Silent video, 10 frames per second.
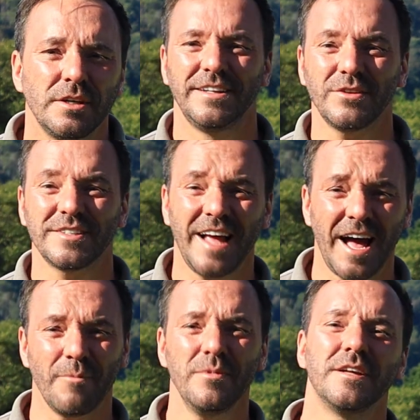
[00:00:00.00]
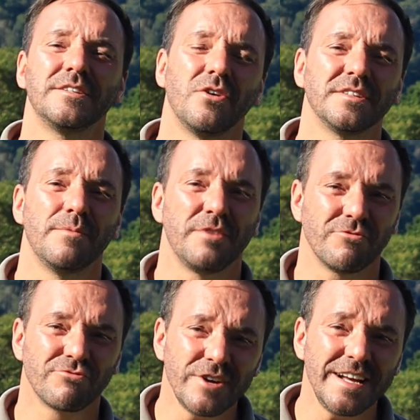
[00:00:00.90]
Now Sam has got
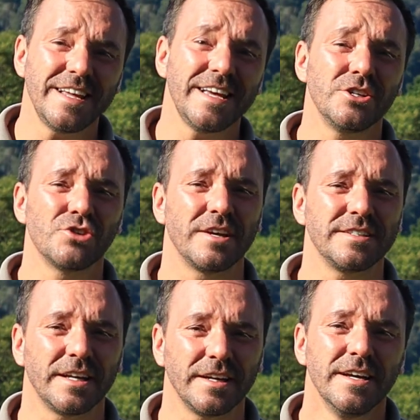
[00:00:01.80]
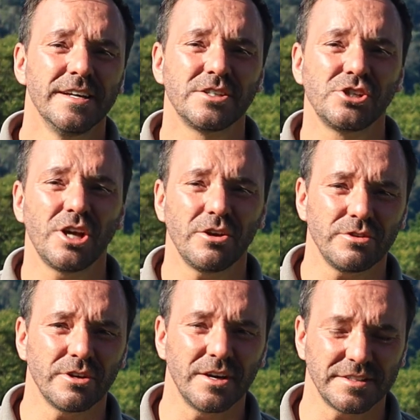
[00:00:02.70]
something really interesting to show
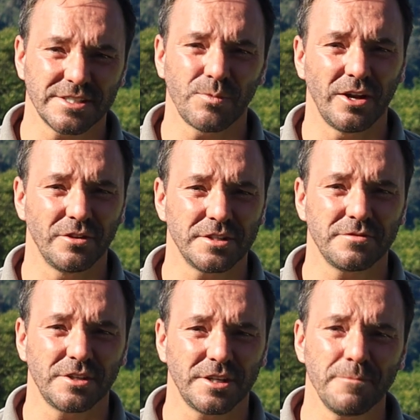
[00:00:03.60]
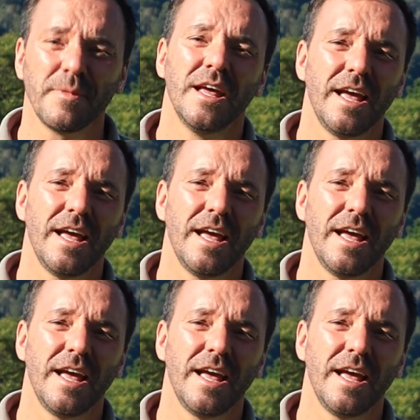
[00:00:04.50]
you guys as well on this video.